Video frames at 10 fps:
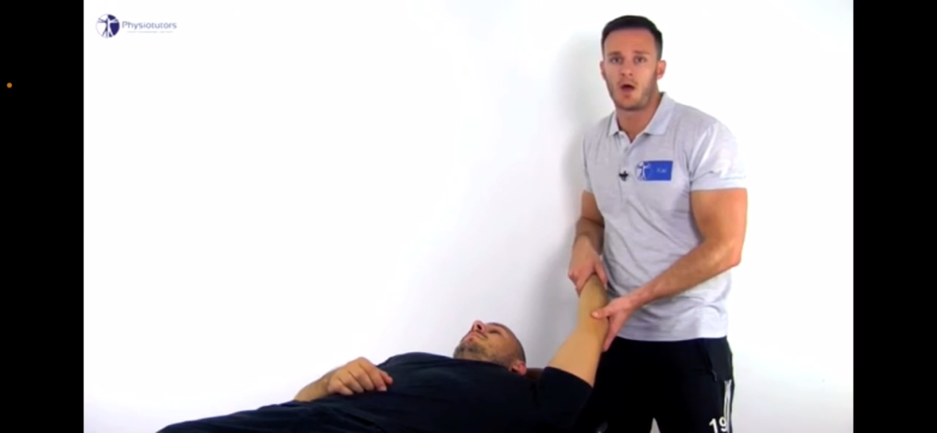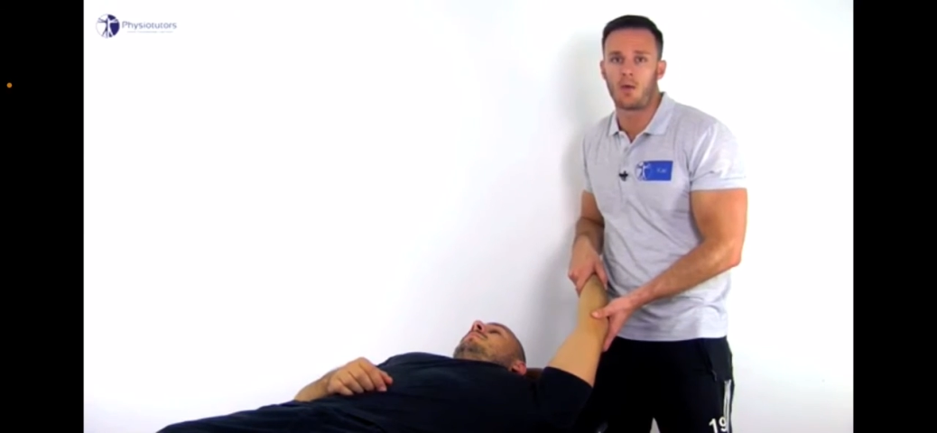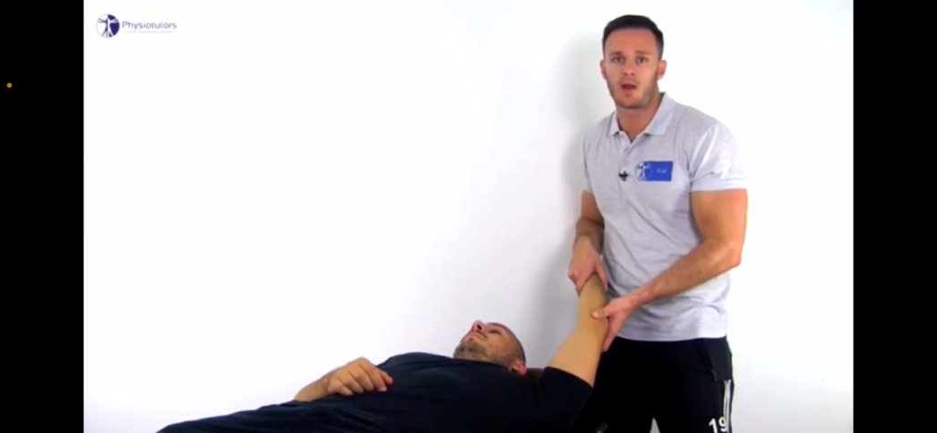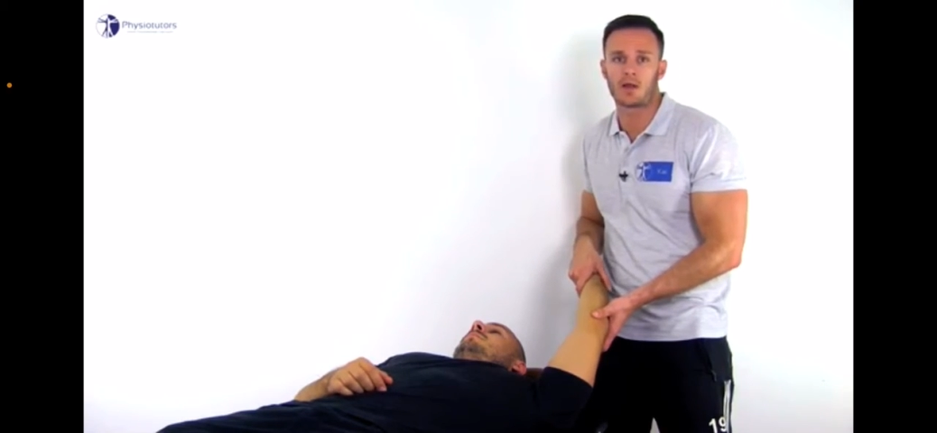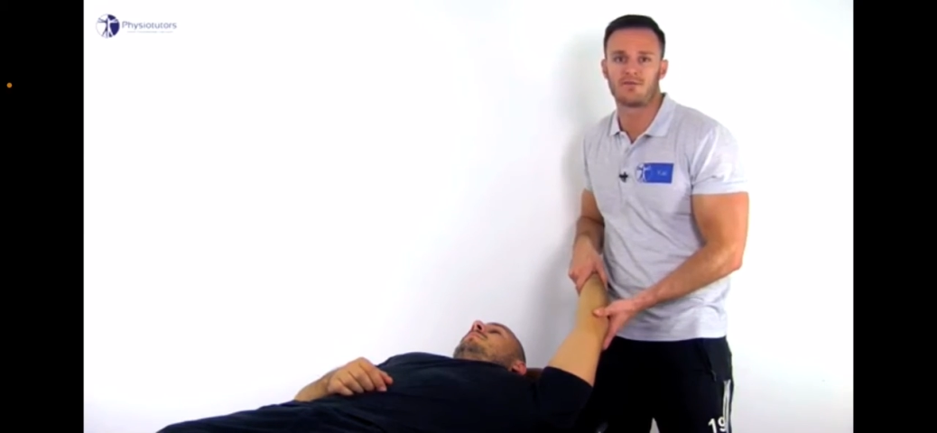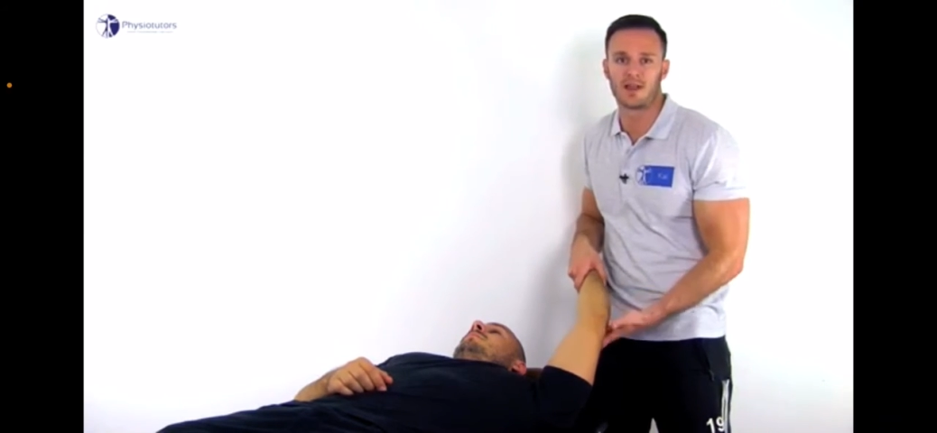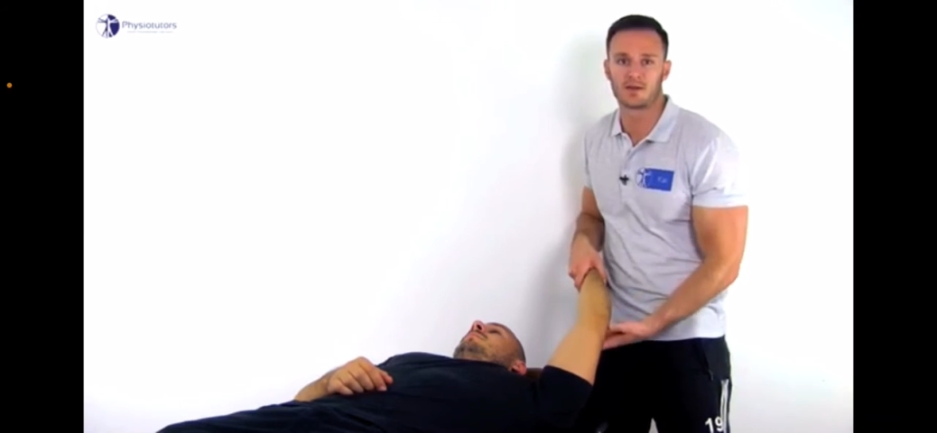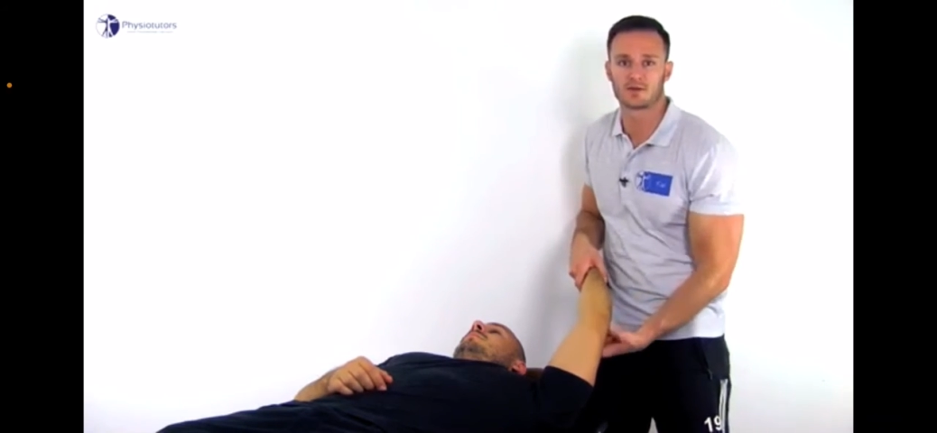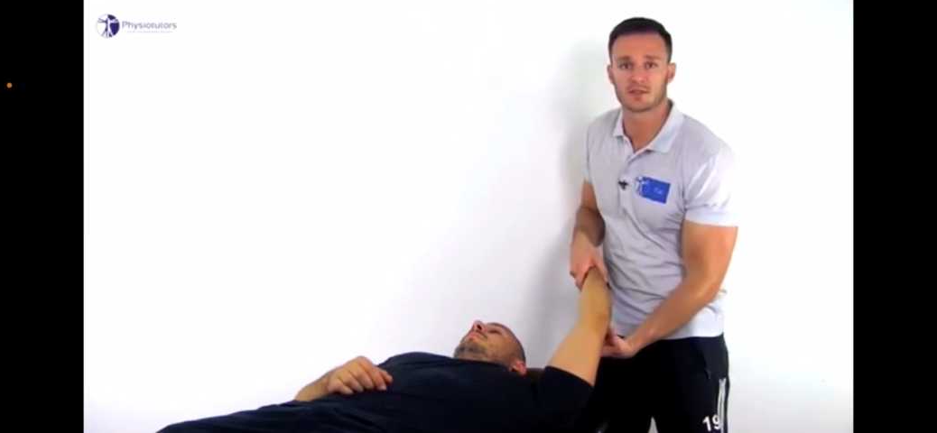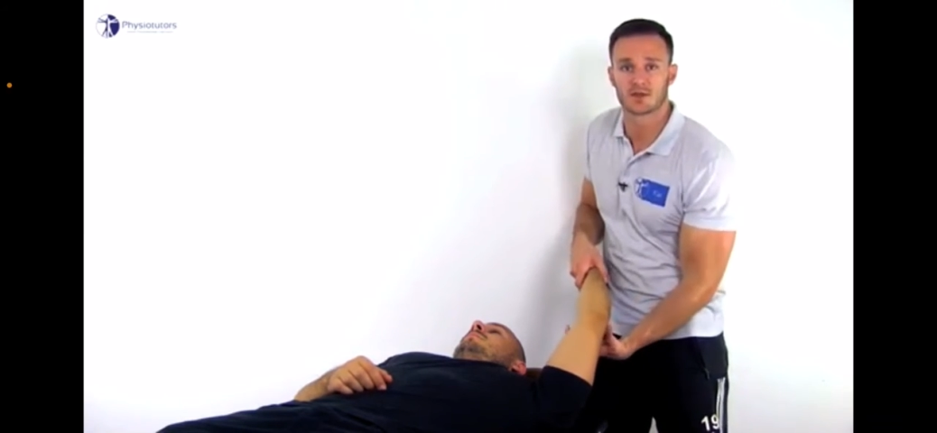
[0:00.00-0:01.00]
while a
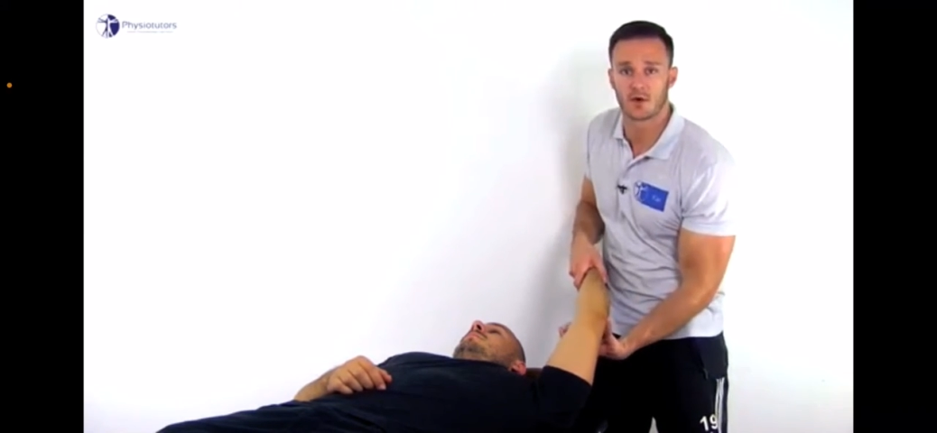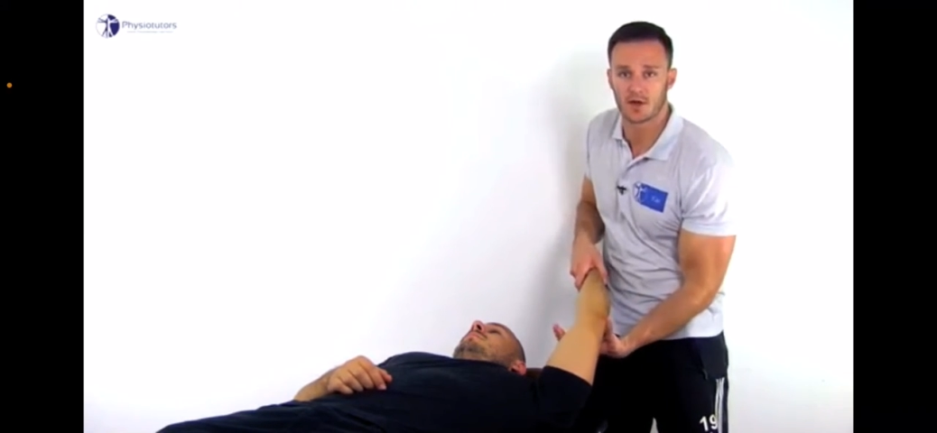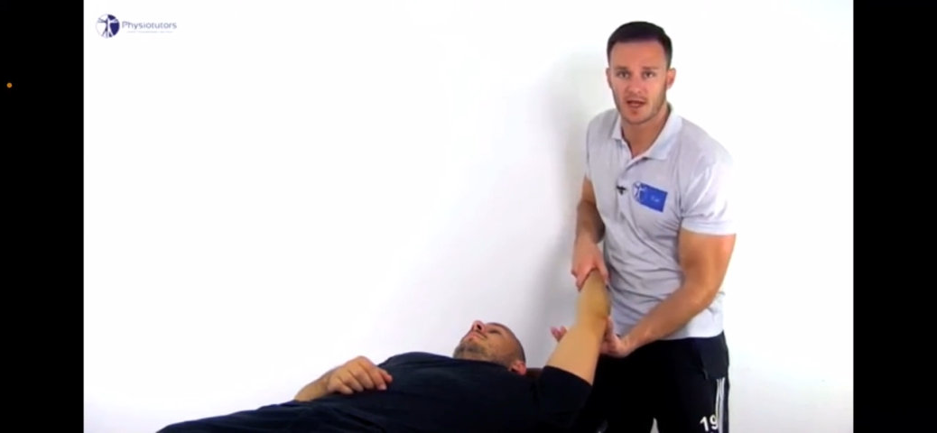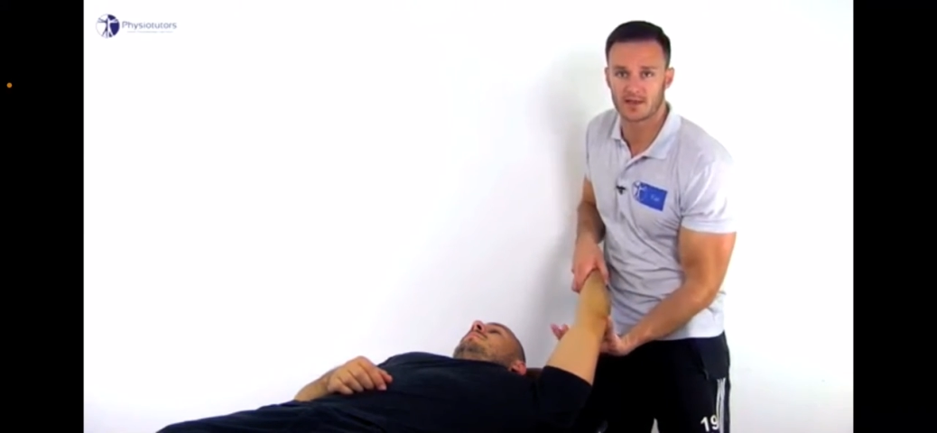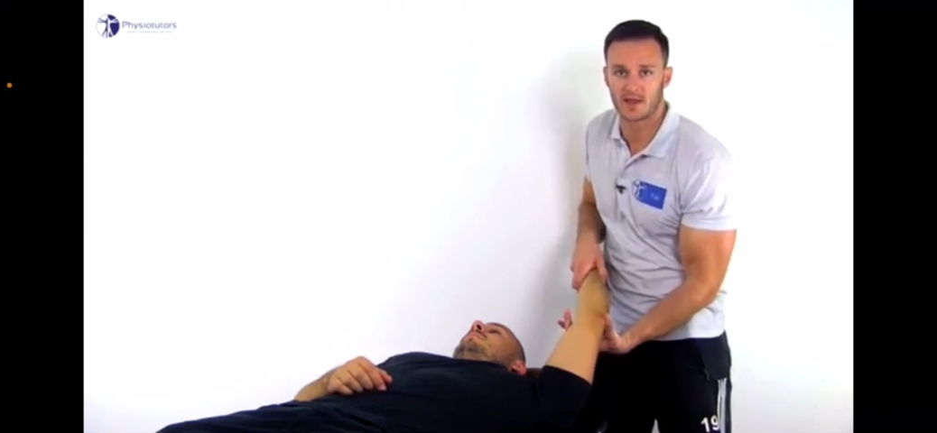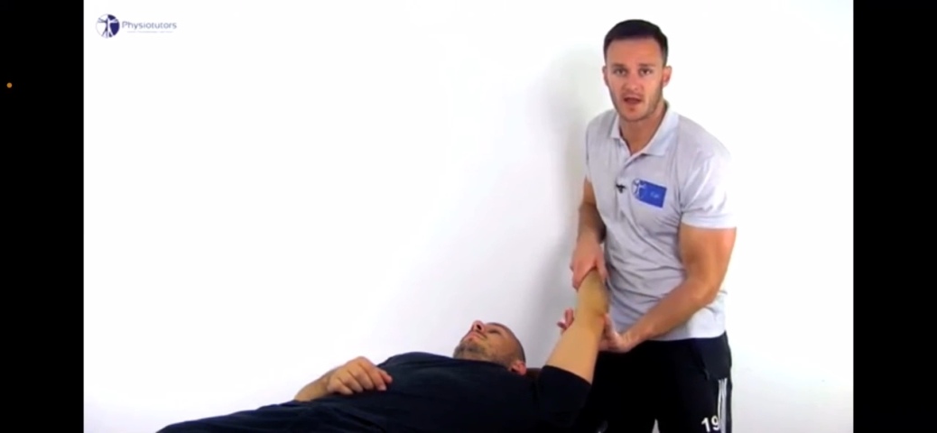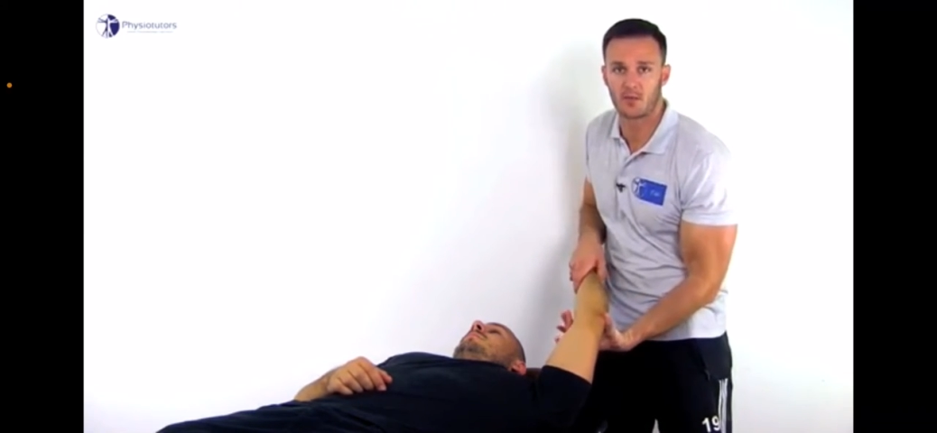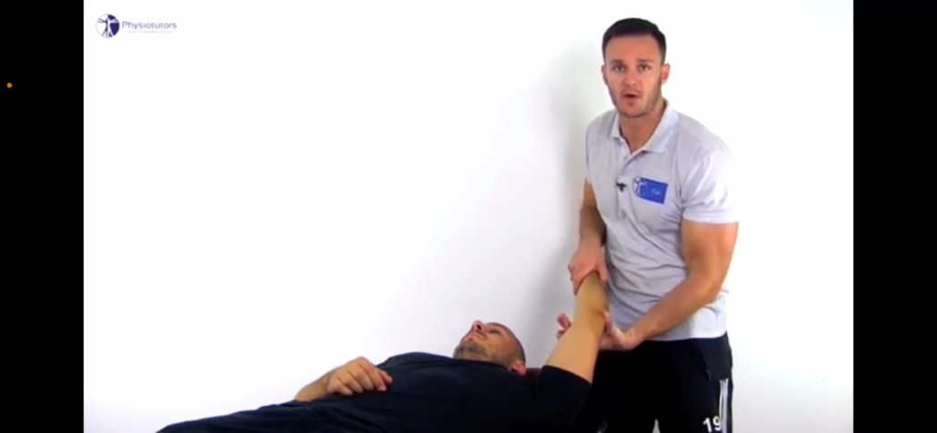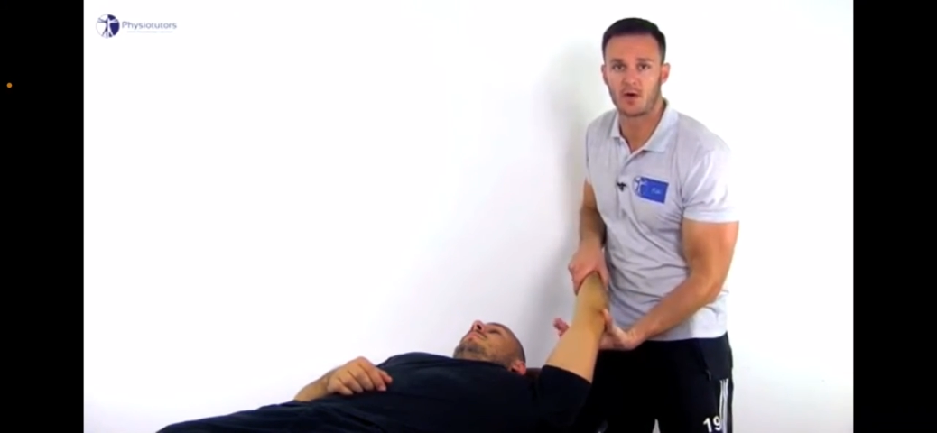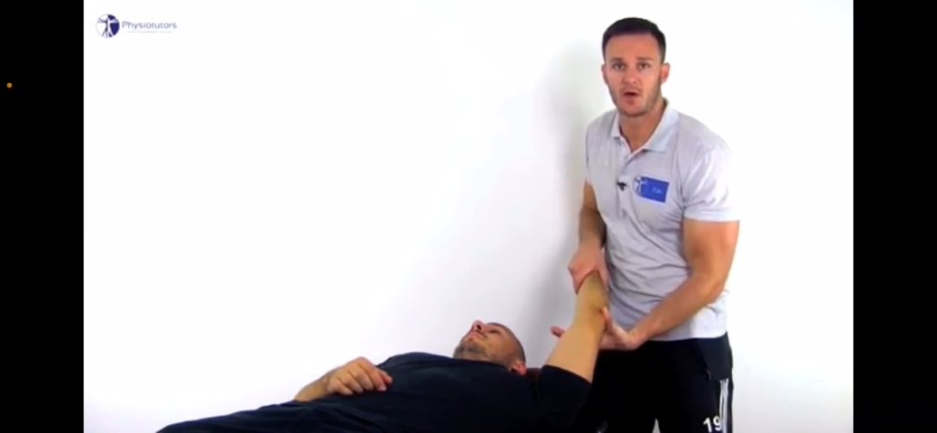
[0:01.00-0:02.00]
valgus torque at the
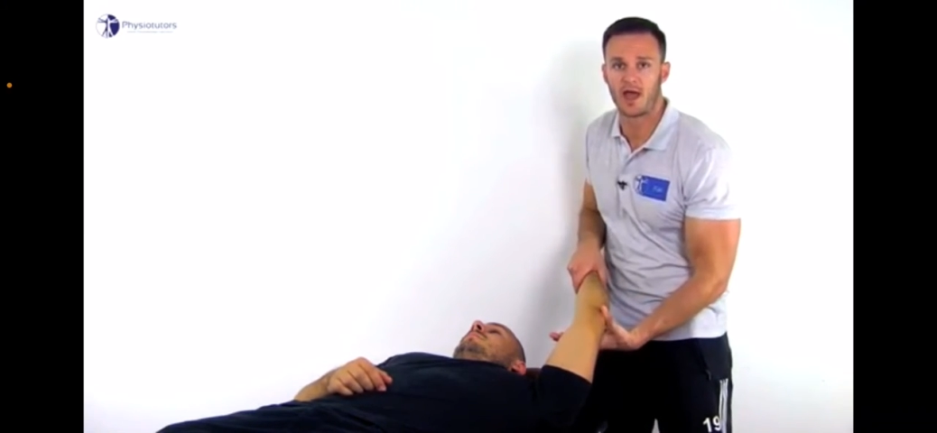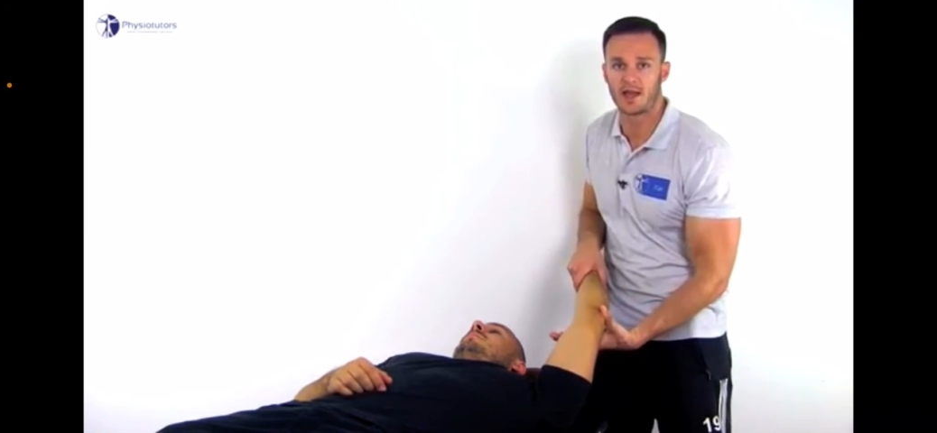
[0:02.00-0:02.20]
elbow